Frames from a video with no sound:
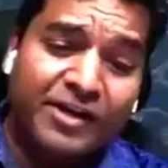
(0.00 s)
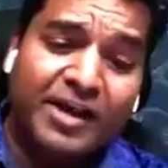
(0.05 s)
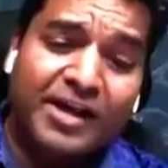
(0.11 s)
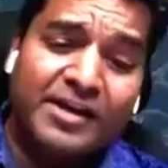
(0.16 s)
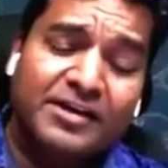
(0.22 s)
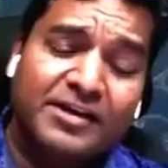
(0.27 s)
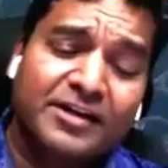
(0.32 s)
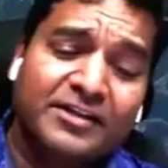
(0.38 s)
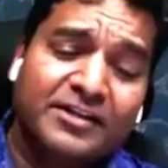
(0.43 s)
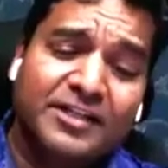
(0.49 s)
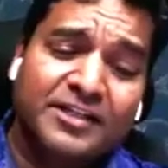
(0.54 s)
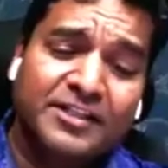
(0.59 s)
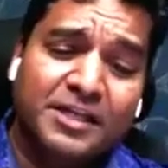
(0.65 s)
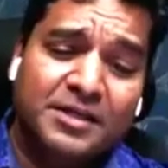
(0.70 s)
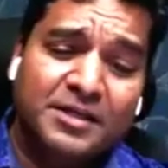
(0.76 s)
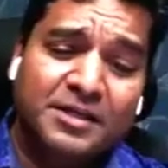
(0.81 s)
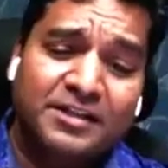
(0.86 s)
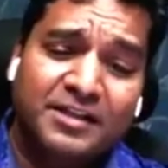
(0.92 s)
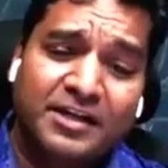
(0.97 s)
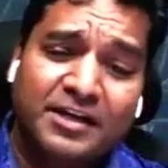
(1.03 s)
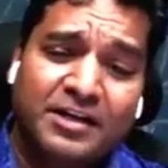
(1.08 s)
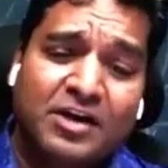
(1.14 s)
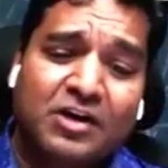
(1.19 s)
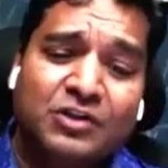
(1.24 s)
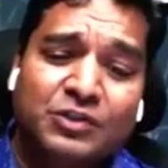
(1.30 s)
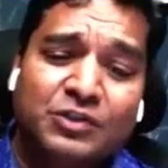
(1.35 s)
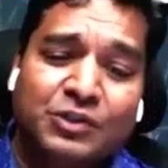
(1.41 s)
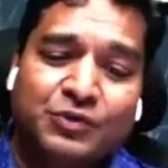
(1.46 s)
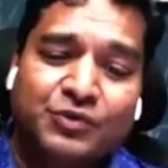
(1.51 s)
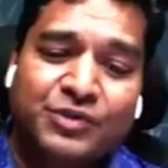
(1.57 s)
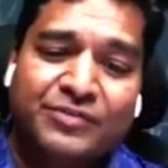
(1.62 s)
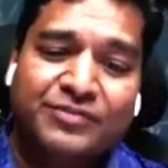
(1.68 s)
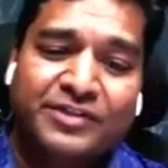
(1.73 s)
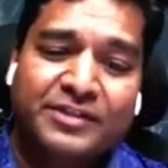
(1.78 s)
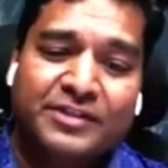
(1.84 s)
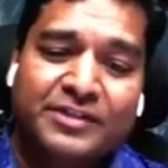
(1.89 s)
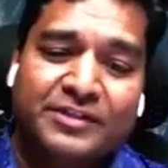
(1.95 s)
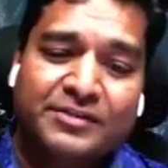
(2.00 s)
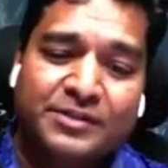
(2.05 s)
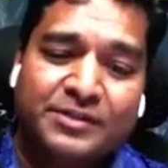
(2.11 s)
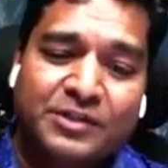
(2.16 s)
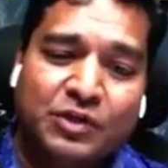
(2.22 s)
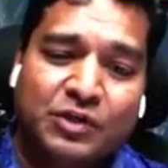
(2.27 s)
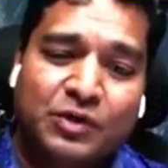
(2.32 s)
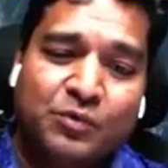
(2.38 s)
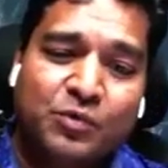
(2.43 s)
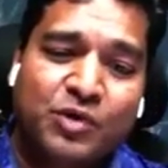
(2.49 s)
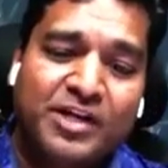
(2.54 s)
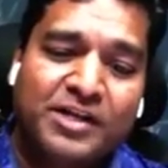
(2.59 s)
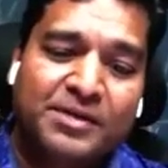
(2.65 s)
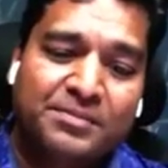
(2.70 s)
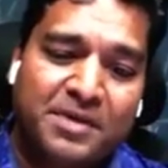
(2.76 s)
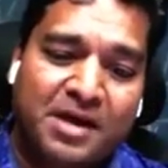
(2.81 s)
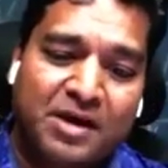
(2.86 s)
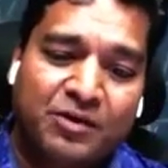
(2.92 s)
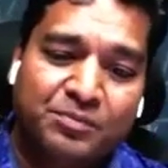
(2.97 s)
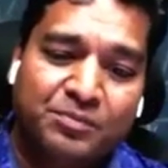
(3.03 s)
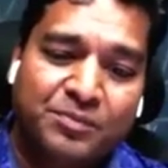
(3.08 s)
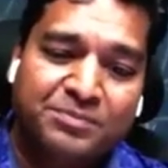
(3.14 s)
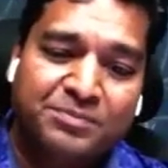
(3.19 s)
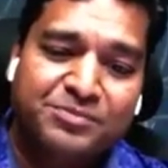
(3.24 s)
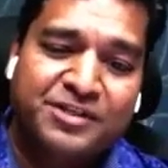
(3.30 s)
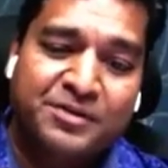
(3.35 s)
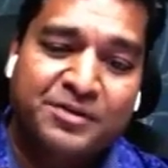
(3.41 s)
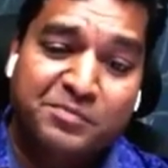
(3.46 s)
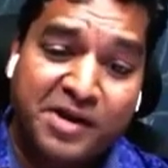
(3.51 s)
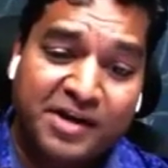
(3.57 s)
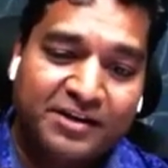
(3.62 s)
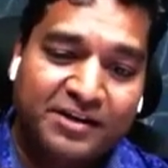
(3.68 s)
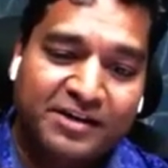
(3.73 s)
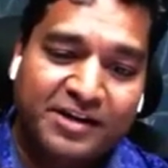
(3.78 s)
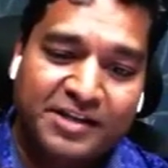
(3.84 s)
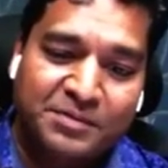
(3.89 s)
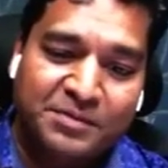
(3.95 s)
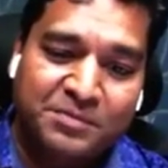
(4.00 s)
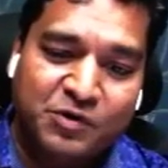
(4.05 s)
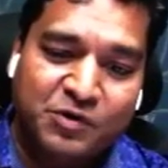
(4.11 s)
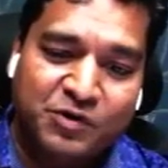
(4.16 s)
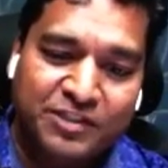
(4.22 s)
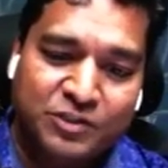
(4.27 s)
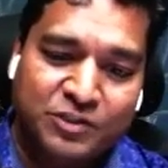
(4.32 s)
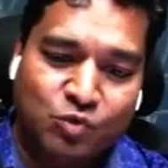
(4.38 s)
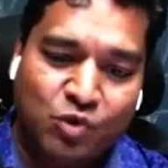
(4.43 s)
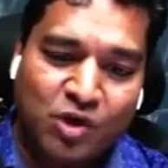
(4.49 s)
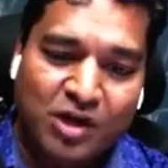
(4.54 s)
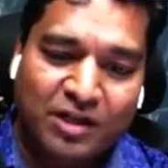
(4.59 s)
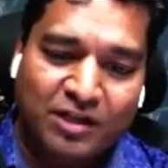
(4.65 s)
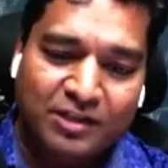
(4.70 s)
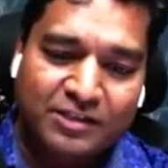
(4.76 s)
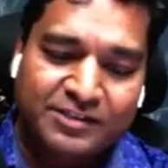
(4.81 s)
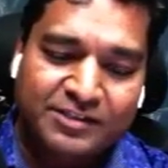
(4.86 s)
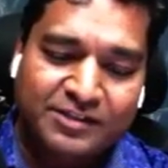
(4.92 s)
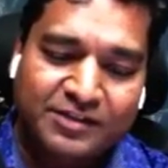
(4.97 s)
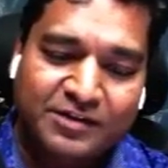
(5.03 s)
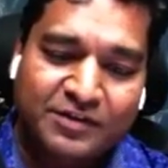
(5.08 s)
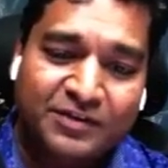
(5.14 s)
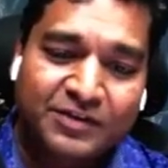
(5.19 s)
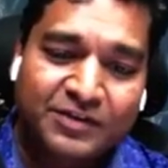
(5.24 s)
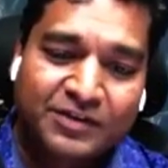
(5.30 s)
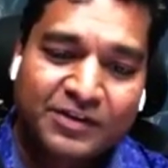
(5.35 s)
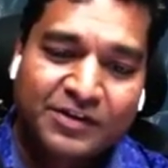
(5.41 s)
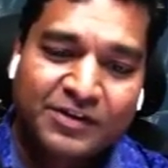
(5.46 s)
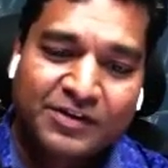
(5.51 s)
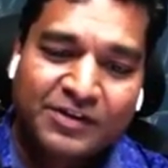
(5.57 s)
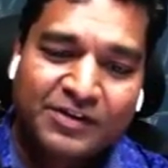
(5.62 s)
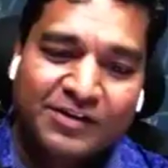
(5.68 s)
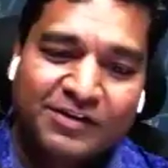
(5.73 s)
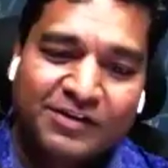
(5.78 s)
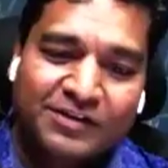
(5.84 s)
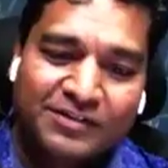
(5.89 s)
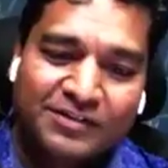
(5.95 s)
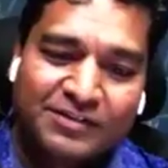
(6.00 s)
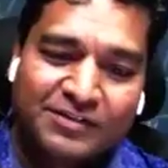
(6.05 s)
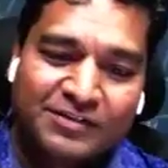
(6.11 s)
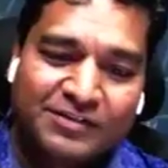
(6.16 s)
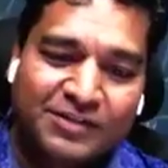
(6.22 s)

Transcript: I heard that they are not going to even worry about MIPS and MECRA anymore as well. So it's